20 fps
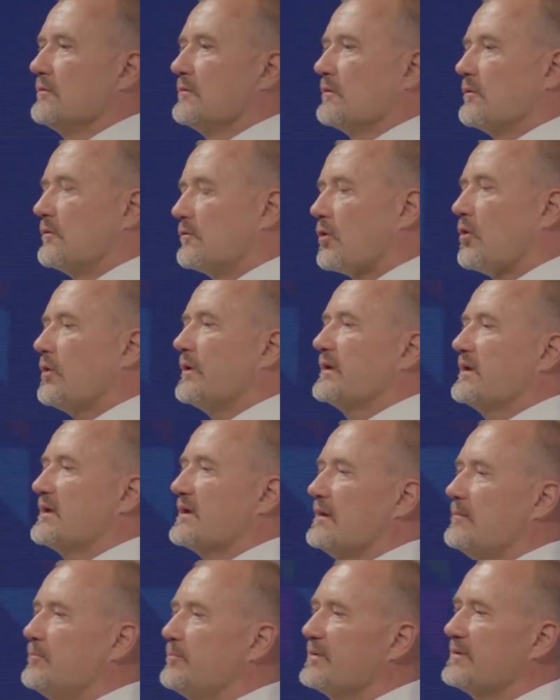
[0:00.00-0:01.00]
growing
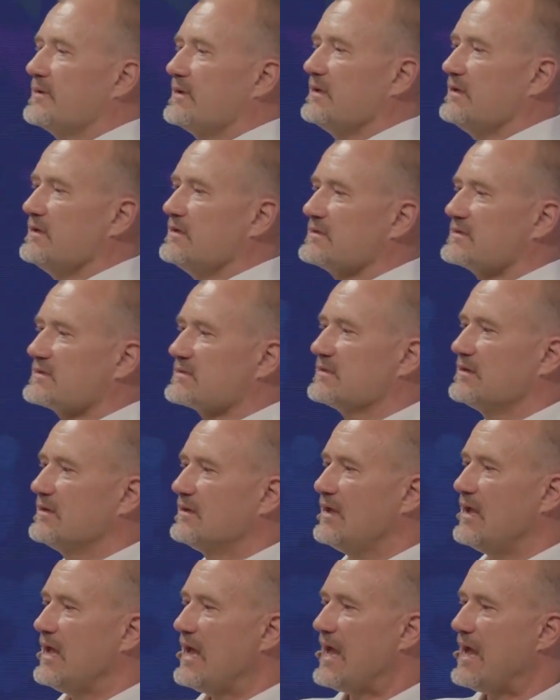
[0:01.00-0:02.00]
companies,
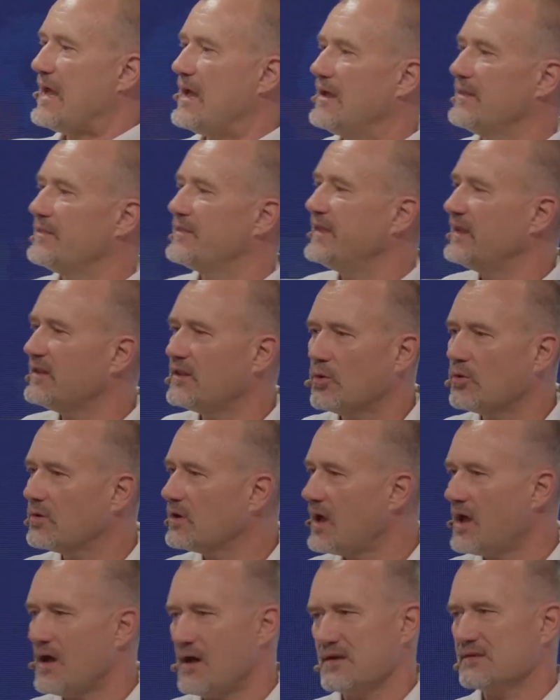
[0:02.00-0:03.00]
they don't
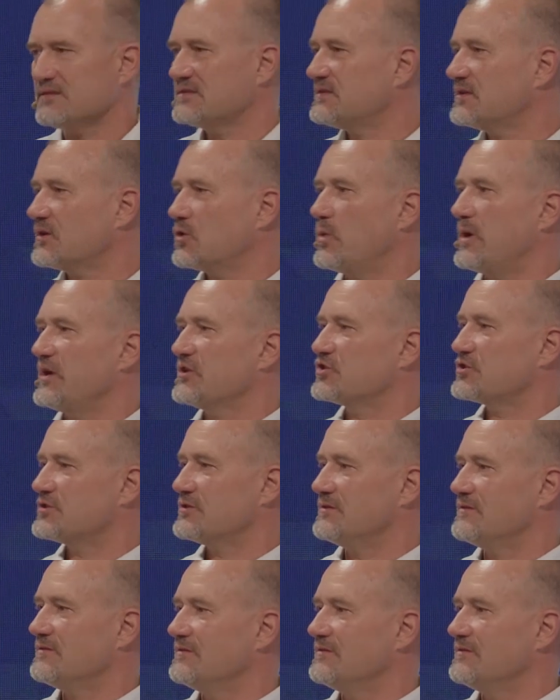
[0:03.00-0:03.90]
ask the question.